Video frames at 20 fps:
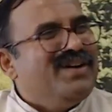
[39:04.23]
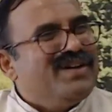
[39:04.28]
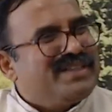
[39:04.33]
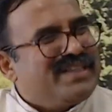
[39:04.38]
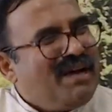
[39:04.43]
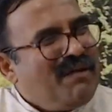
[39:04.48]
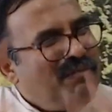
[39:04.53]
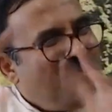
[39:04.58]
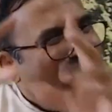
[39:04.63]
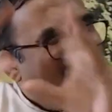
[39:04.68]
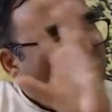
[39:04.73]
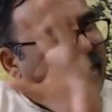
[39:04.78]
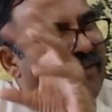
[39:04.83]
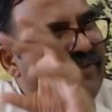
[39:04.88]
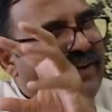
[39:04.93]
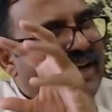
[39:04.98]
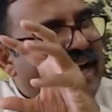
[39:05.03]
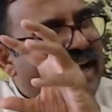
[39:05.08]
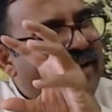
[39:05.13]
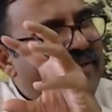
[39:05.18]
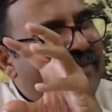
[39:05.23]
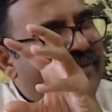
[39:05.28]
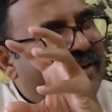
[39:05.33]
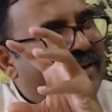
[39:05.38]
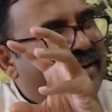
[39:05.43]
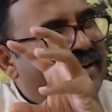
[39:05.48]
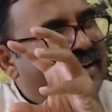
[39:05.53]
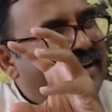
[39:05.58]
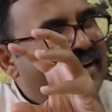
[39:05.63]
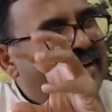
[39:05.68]
Some point of time,
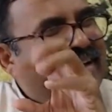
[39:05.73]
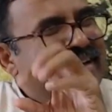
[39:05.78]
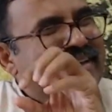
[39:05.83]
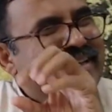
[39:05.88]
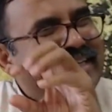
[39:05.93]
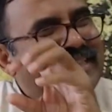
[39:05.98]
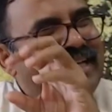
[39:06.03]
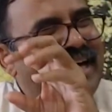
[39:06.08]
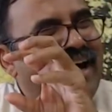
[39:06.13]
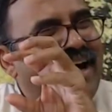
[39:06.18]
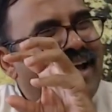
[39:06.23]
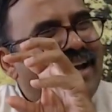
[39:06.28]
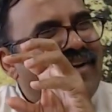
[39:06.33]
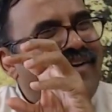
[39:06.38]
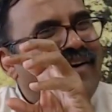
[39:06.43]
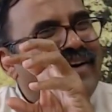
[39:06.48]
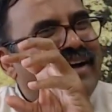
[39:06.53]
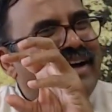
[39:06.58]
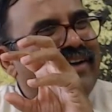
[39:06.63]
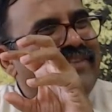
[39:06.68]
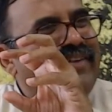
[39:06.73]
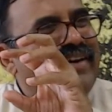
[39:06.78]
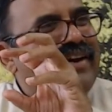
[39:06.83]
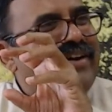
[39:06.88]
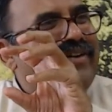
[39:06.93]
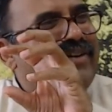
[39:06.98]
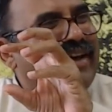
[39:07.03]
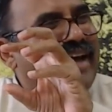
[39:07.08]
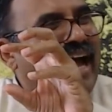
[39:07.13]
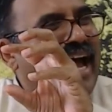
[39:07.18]
this all got
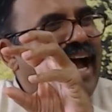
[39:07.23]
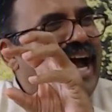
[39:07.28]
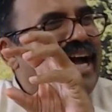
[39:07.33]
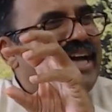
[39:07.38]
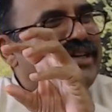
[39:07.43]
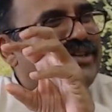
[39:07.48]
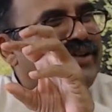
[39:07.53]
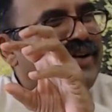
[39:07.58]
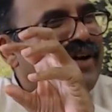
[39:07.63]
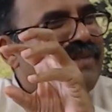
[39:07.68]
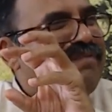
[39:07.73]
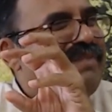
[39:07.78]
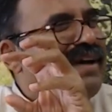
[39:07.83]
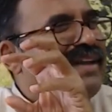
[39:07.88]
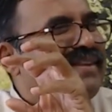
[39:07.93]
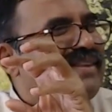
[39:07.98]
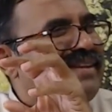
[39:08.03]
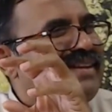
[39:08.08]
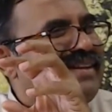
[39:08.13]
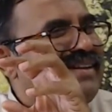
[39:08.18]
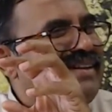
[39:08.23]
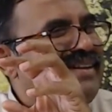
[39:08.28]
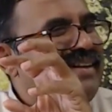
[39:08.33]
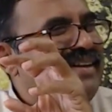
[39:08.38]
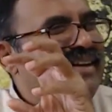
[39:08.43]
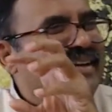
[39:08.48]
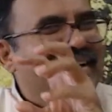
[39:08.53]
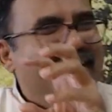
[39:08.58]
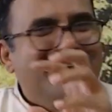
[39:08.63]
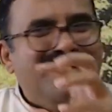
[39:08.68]
converted to caste or birth.
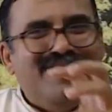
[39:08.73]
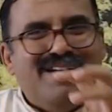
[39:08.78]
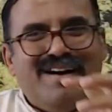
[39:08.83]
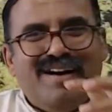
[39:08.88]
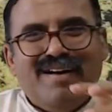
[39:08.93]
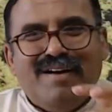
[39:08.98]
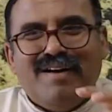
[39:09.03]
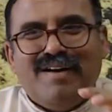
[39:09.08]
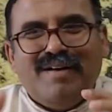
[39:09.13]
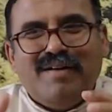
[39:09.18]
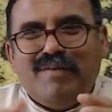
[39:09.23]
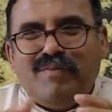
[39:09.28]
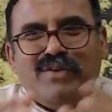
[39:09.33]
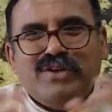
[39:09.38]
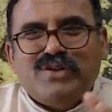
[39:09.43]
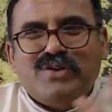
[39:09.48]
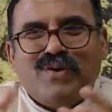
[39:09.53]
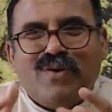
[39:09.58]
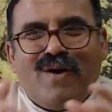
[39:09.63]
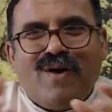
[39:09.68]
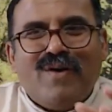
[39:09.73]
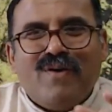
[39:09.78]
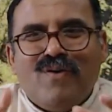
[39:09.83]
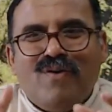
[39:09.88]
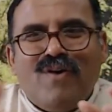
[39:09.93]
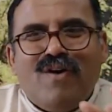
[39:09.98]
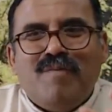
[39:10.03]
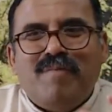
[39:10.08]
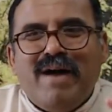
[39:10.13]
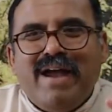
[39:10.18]
We should not
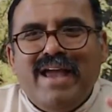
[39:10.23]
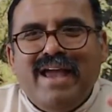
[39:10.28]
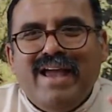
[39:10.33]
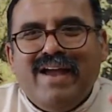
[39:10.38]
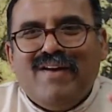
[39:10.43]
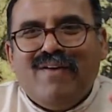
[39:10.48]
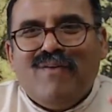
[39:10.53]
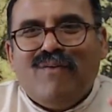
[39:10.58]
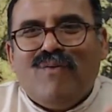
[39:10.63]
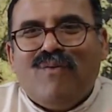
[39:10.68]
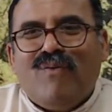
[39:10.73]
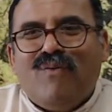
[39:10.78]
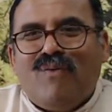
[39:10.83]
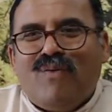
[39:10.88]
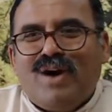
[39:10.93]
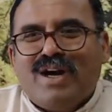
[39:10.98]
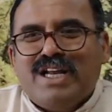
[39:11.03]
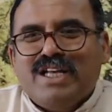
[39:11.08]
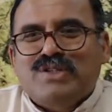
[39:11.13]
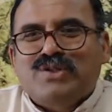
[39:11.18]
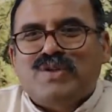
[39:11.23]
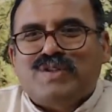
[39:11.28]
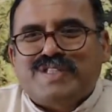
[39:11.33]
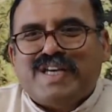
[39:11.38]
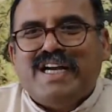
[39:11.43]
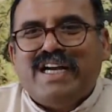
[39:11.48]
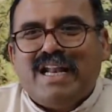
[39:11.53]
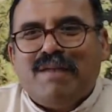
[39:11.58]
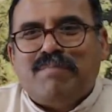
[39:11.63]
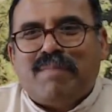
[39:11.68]
go by what is
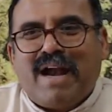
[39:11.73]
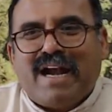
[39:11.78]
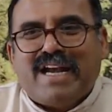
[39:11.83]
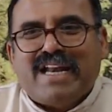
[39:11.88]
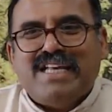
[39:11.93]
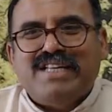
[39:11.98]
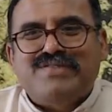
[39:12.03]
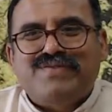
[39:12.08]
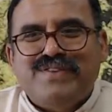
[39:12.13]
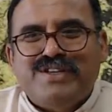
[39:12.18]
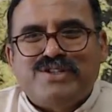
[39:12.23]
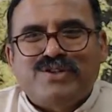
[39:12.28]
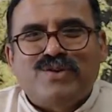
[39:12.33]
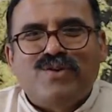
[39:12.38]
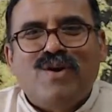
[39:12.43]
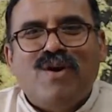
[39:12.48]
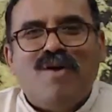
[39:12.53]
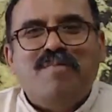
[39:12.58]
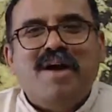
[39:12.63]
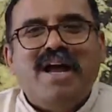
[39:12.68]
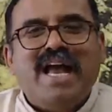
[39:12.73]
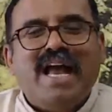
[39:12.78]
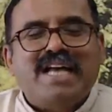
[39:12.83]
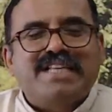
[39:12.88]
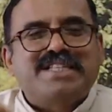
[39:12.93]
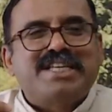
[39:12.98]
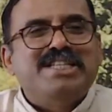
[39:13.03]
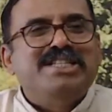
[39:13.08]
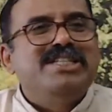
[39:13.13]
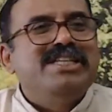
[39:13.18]
societal practice. We should go by
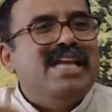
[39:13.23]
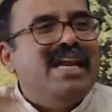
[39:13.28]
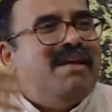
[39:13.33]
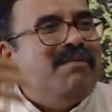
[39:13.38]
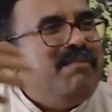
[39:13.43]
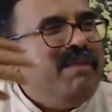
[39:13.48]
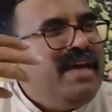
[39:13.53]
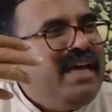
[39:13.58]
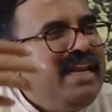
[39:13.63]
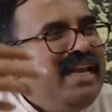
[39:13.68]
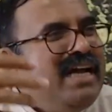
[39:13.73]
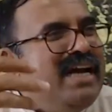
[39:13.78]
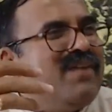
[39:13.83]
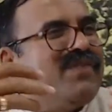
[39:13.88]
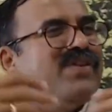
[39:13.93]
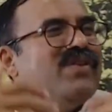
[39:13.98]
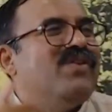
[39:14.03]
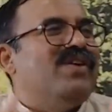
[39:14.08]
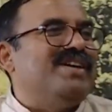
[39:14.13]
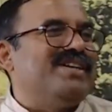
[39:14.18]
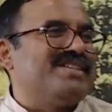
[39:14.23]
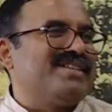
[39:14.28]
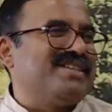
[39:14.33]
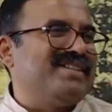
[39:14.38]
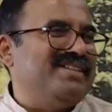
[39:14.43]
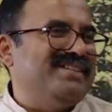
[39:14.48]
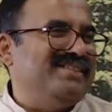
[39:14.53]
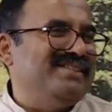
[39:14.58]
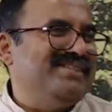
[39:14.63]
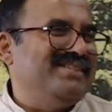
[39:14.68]
essential meaning of the words.